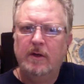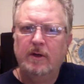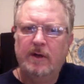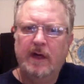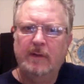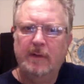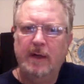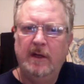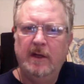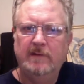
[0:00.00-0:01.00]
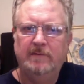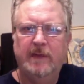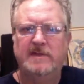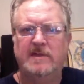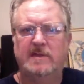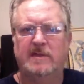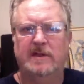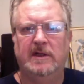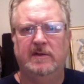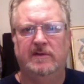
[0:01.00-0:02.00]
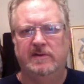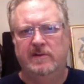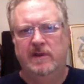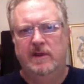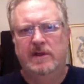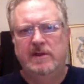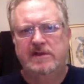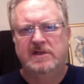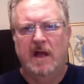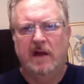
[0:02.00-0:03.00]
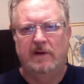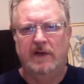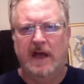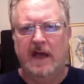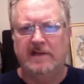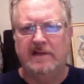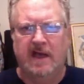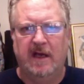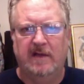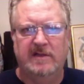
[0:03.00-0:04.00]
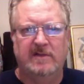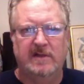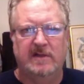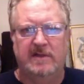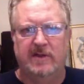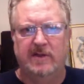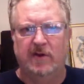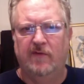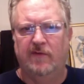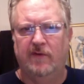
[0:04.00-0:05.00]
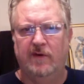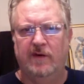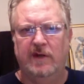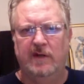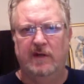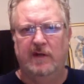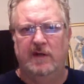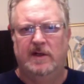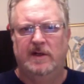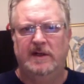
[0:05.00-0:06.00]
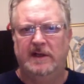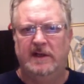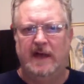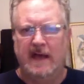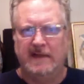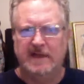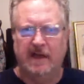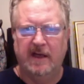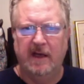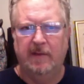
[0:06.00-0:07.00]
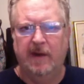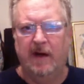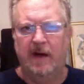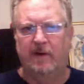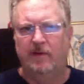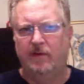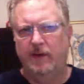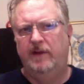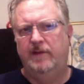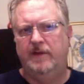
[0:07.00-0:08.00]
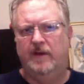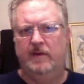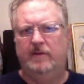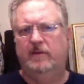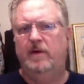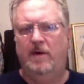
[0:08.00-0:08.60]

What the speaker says: who came in and basically slaughtered the Aztecs and took over the Aztec Empire with a